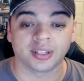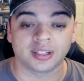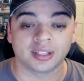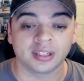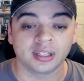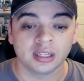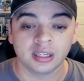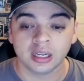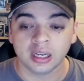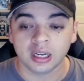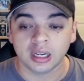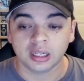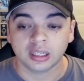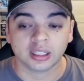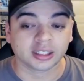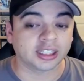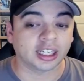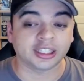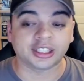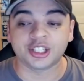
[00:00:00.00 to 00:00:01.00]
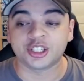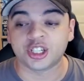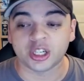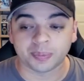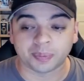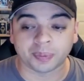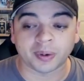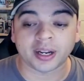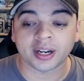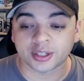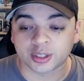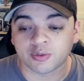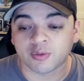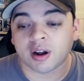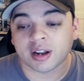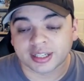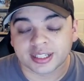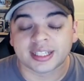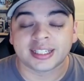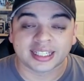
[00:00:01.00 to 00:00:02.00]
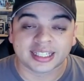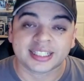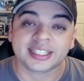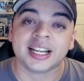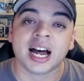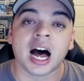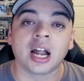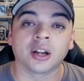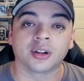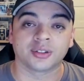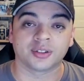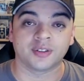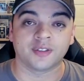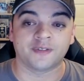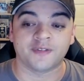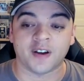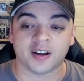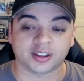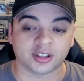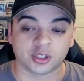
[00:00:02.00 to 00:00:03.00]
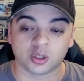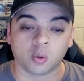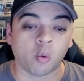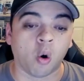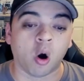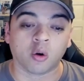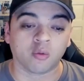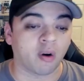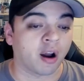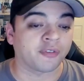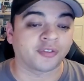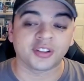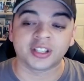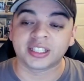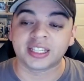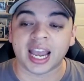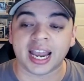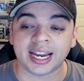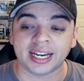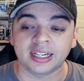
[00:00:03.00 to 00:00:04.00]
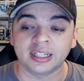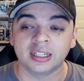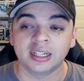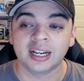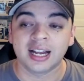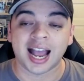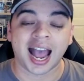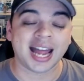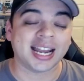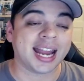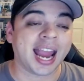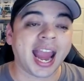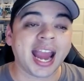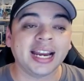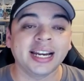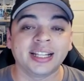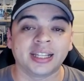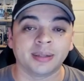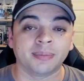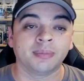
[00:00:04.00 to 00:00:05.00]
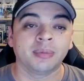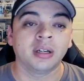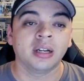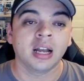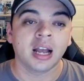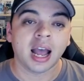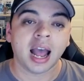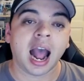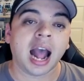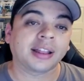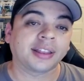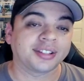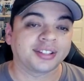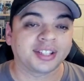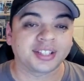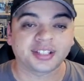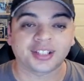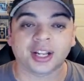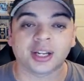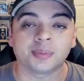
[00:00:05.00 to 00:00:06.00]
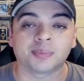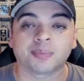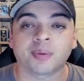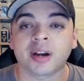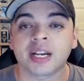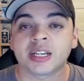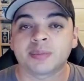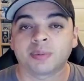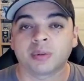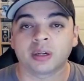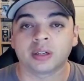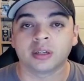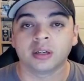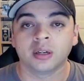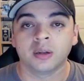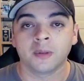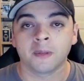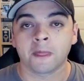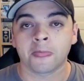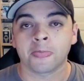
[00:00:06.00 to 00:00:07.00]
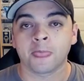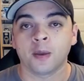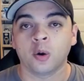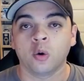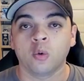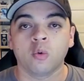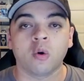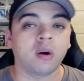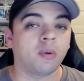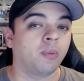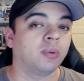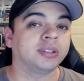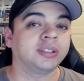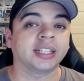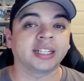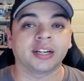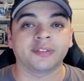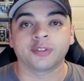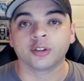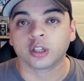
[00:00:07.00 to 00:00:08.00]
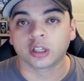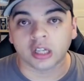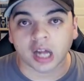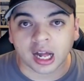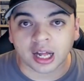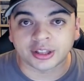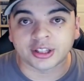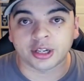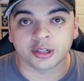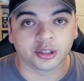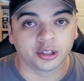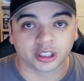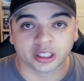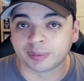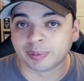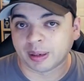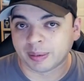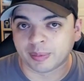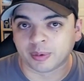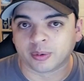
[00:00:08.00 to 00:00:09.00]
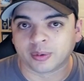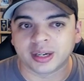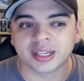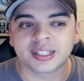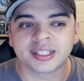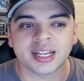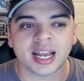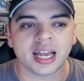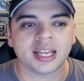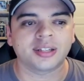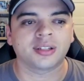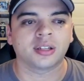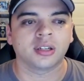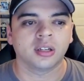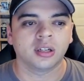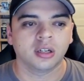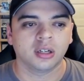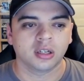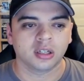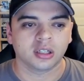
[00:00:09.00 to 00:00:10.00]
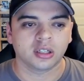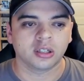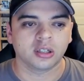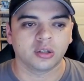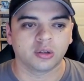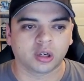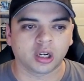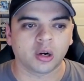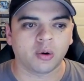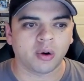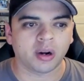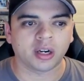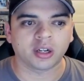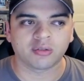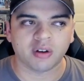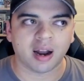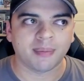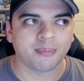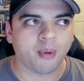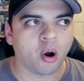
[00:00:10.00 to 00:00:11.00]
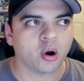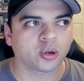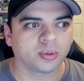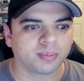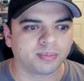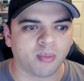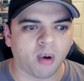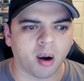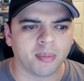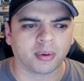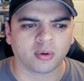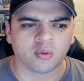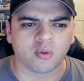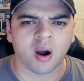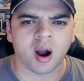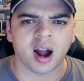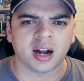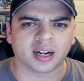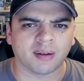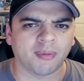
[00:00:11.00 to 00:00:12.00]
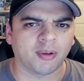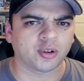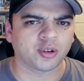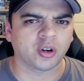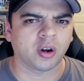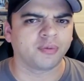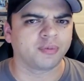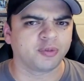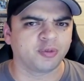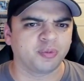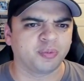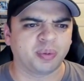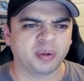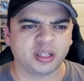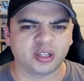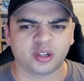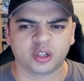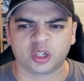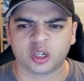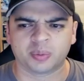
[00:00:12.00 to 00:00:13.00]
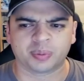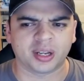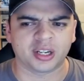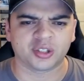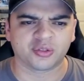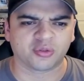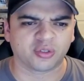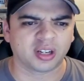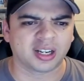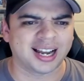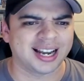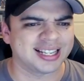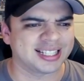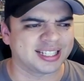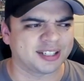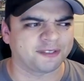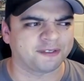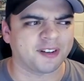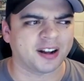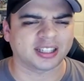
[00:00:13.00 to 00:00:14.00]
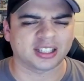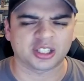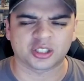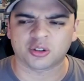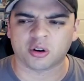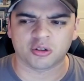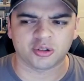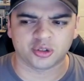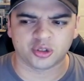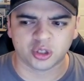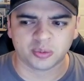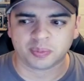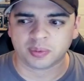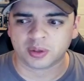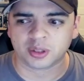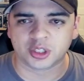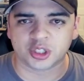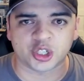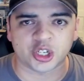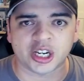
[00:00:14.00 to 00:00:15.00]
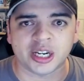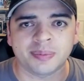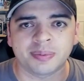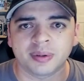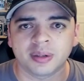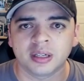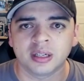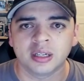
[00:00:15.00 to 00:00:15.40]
And looking at TCG Play, it's around $6. In fact, there's a wall right off the gate at 8 of them at the $6 price point. Well, once again, if you look out there and you're looking to play Marine Cess, you're going to want to grab Marble Rock. I'm not sure if your players realize the fact this card's super cheap,